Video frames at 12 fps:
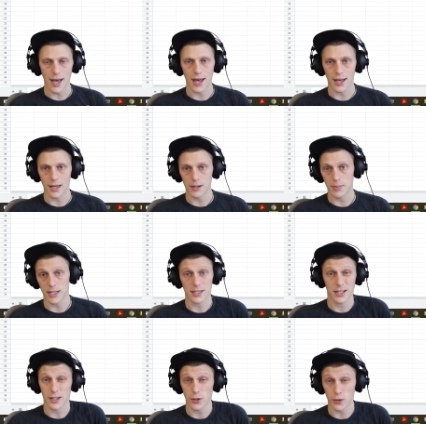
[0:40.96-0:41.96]
and
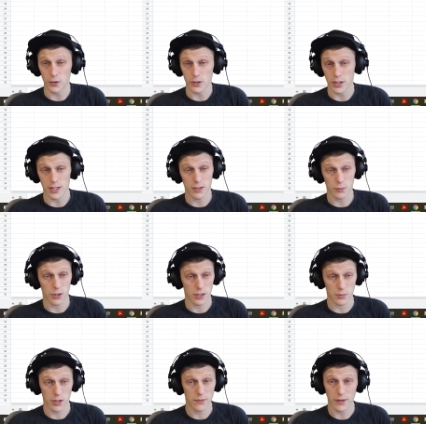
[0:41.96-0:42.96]
basically Google Sheets
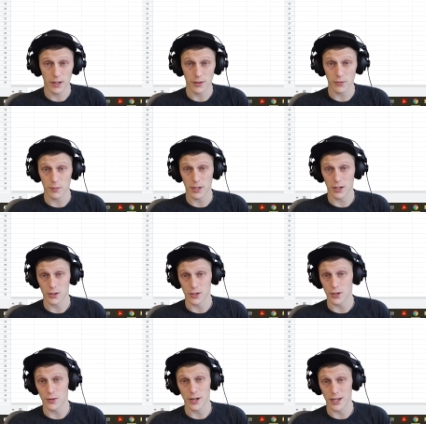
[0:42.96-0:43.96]
works perfectly for me because
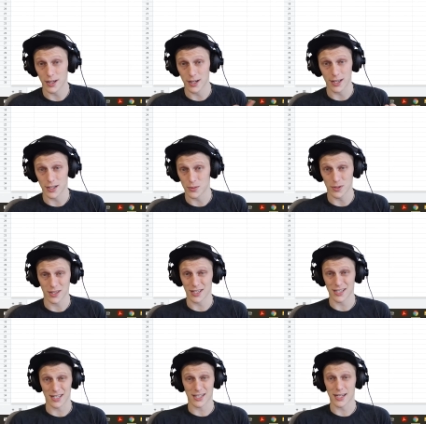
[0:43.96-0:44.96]
it already connects with
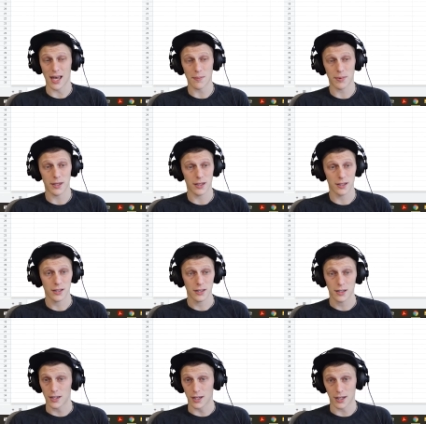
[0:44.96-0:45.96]
things like Zapier,
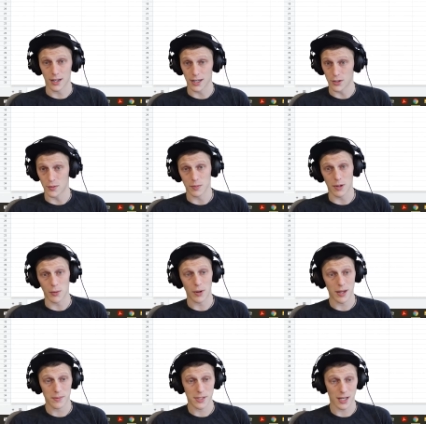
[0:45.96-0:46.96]
it connects with my
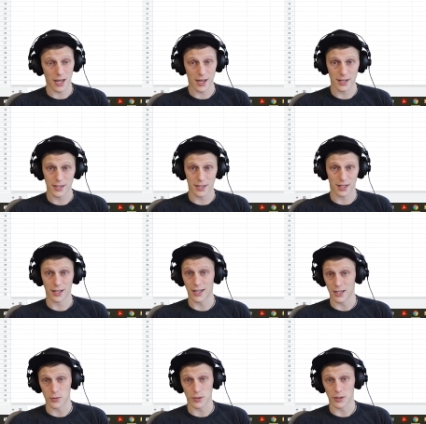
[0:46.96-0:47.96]
website, it
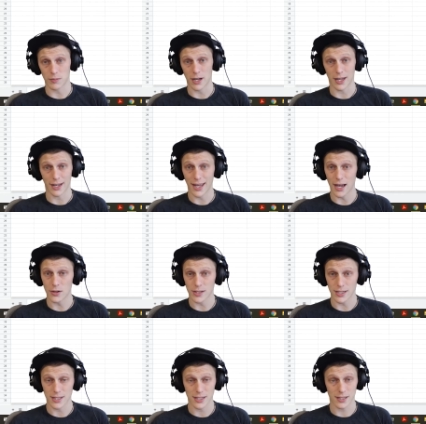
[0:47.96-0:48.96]
connects with my
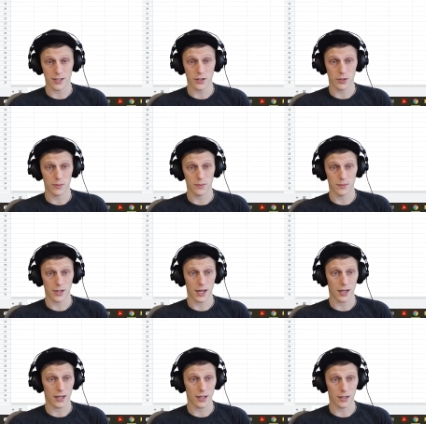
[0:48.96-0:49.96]
accounting system
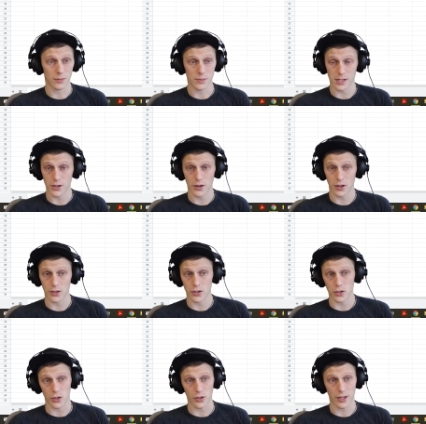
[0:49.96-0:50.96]
um, Xero,
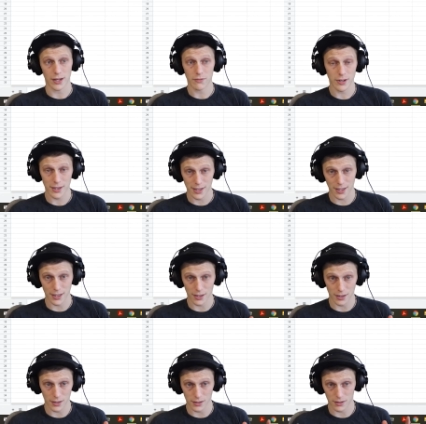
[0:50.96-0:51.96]
so everything